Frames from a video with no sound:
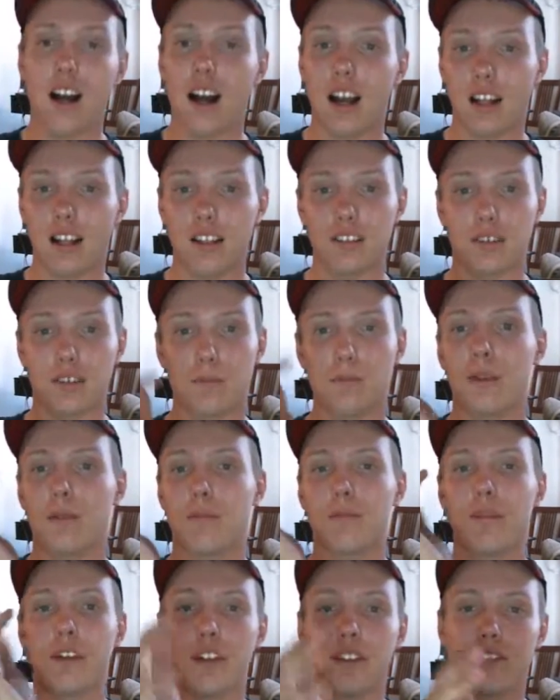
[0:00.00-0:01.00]
This has been
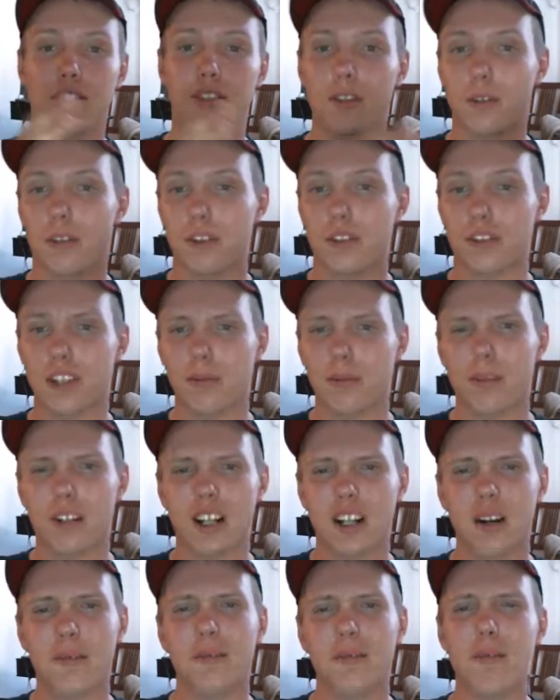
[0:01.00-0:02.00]
Minnesota Dipper
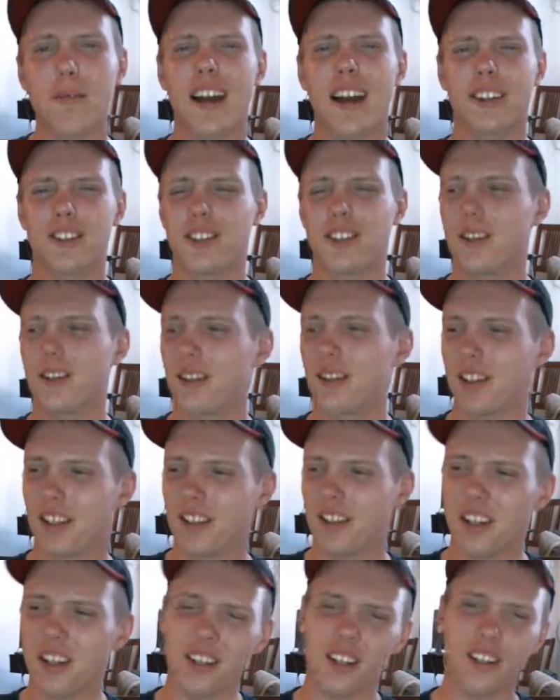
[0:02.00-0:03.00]
coming back to you with
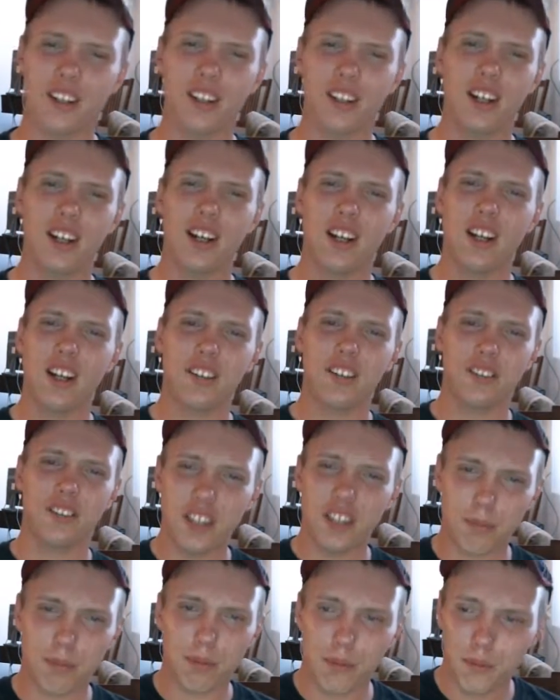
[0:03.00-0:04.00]
another
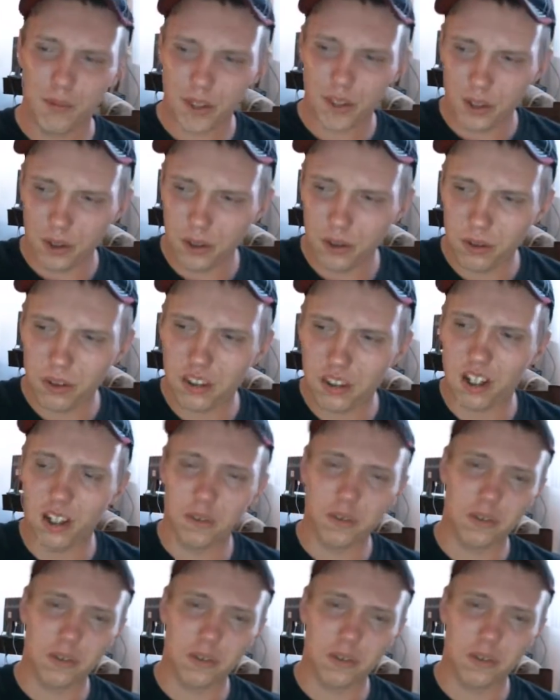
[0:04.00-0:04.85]
dip review of